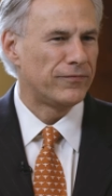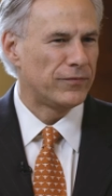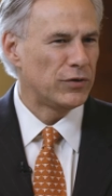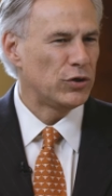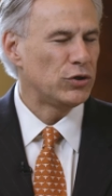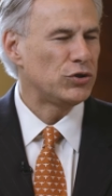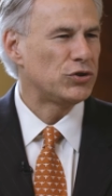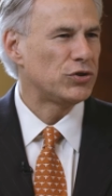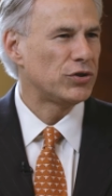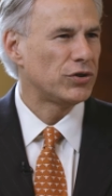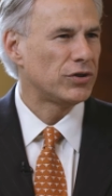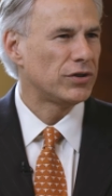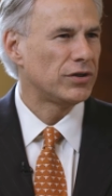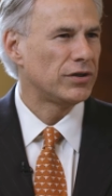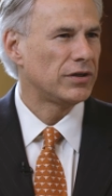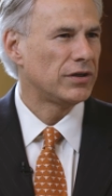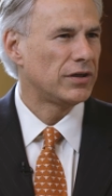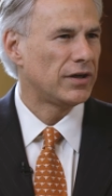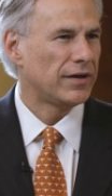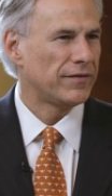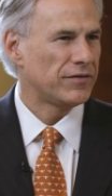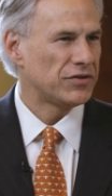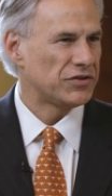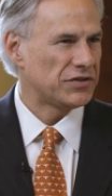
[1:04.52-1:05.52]
future
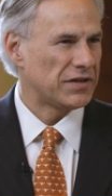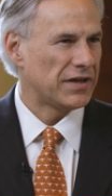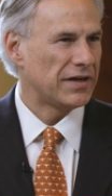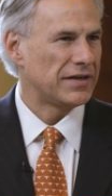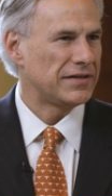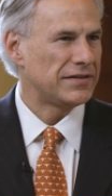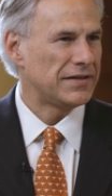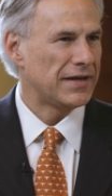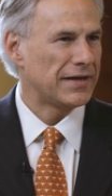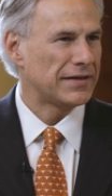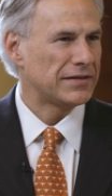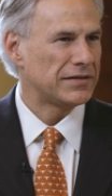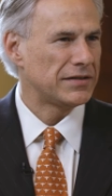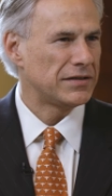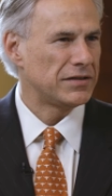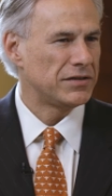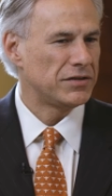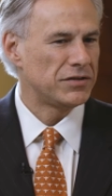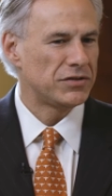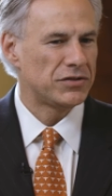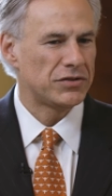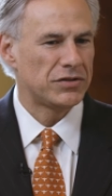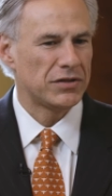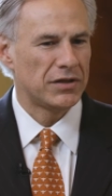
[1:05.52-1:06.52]
of the state of
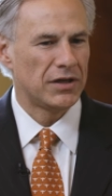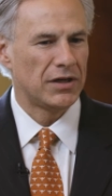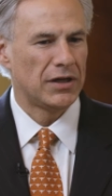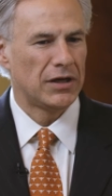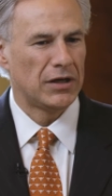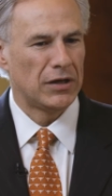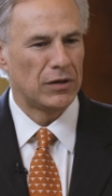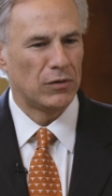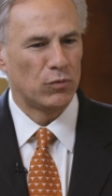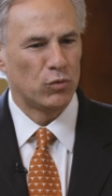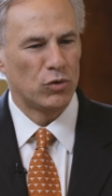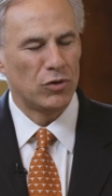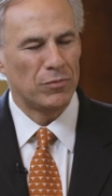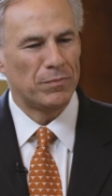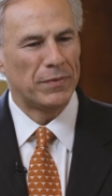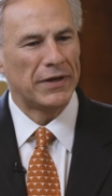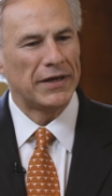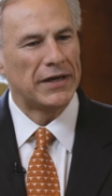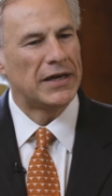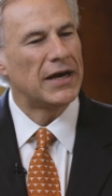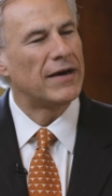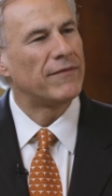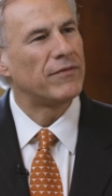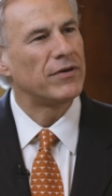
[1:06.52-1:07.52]
Texas uh, will
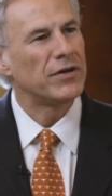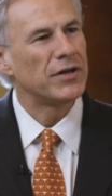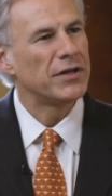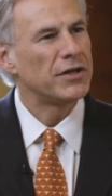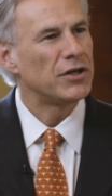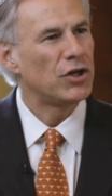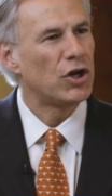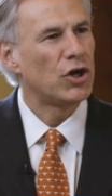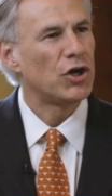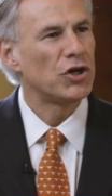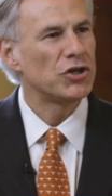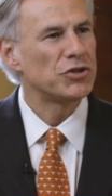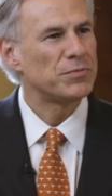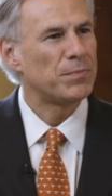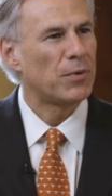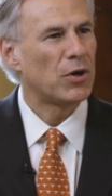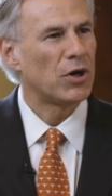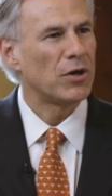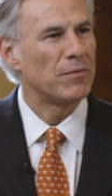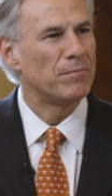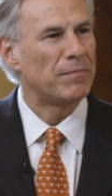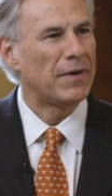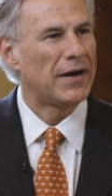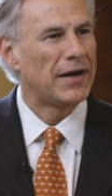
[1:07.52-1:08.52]
be governed in large
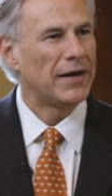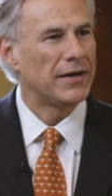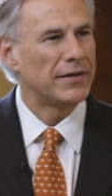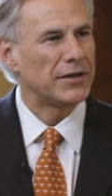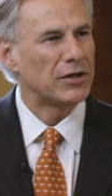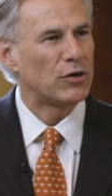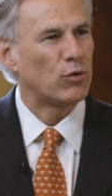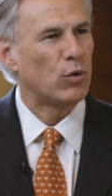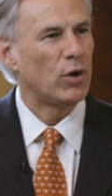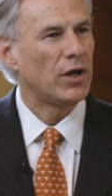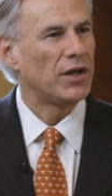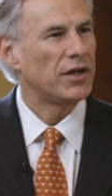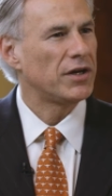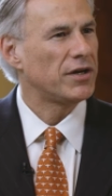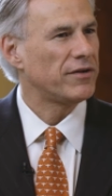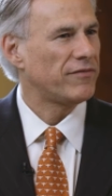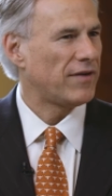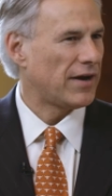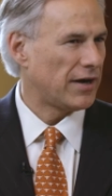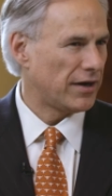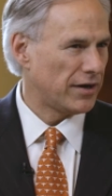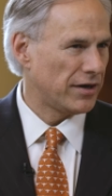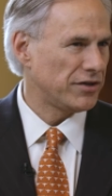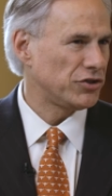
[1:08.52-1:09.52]
part by the quality
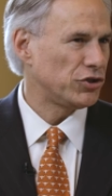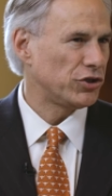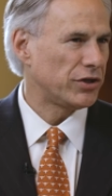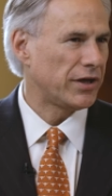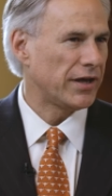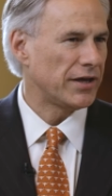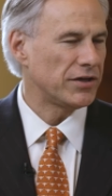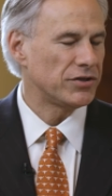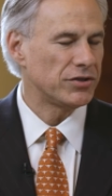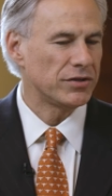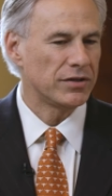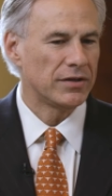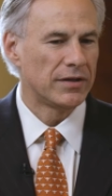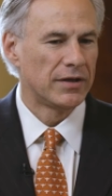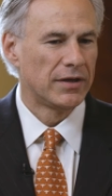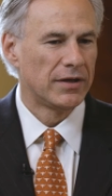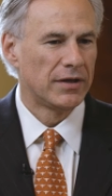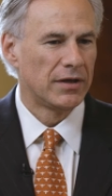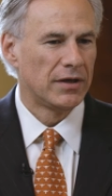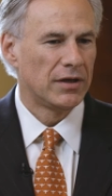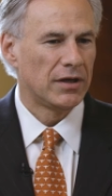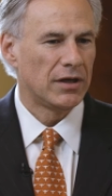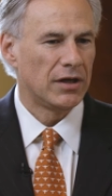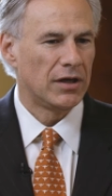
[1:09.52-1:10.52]
of higher education.
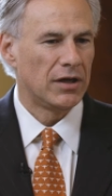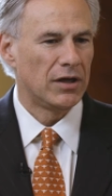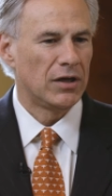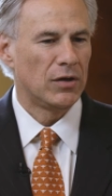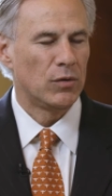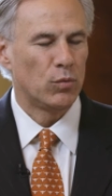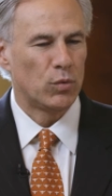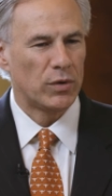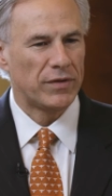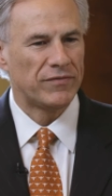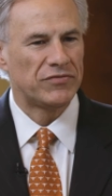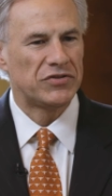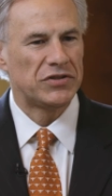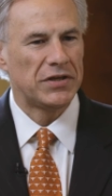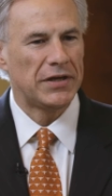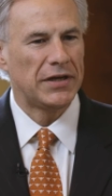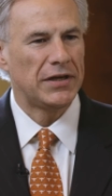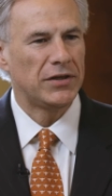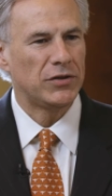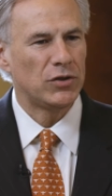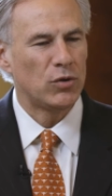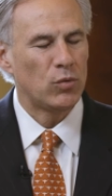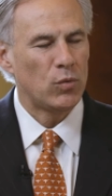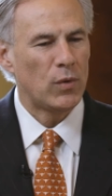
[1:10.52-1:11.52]
Uh, we've
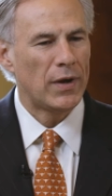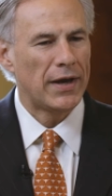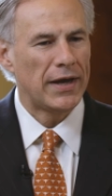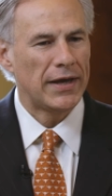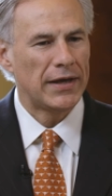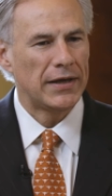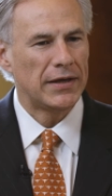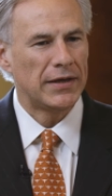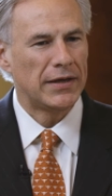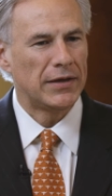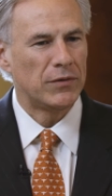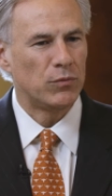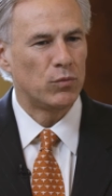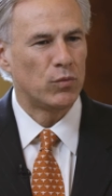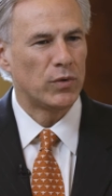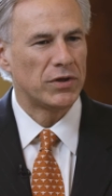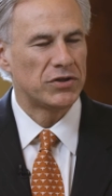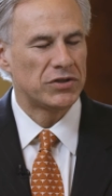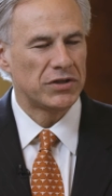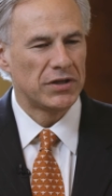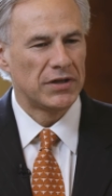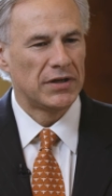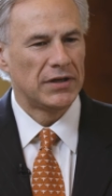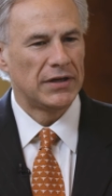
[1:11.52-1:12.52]
seen the way in
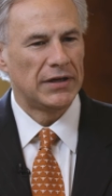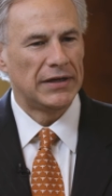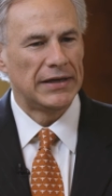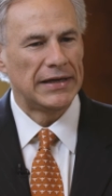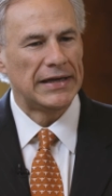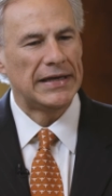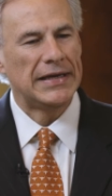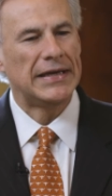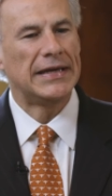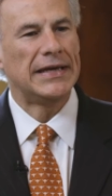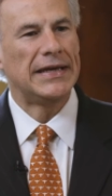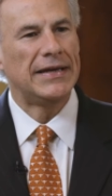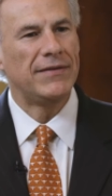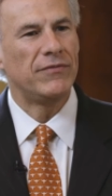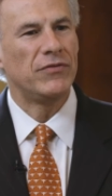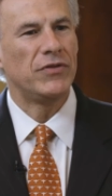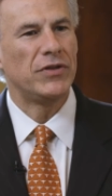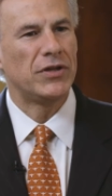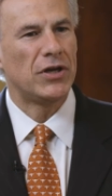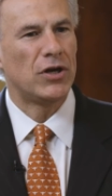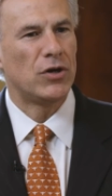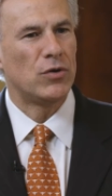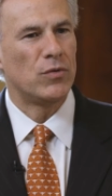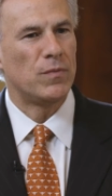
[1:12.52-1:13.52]
which, uh, e
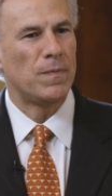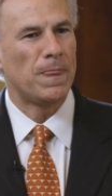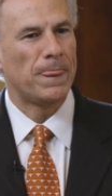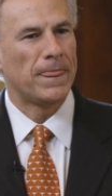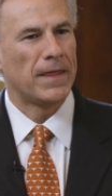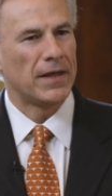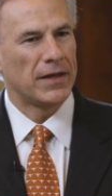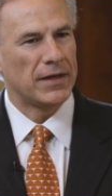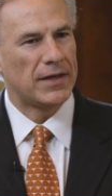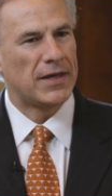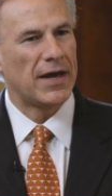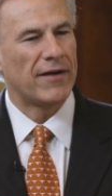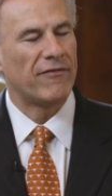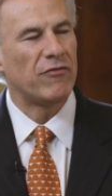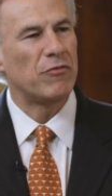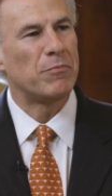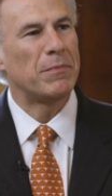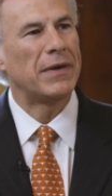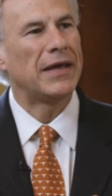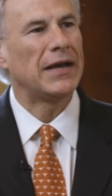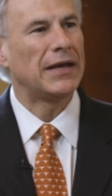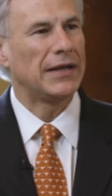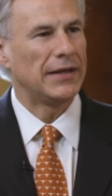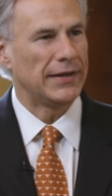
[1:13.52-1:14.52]
even though
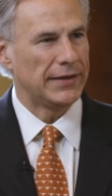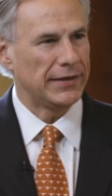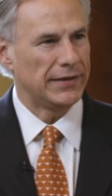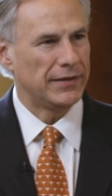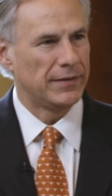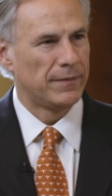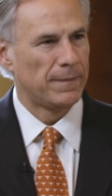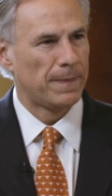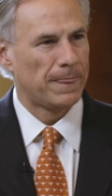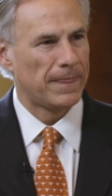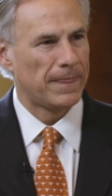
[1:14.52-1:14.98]
governmentally,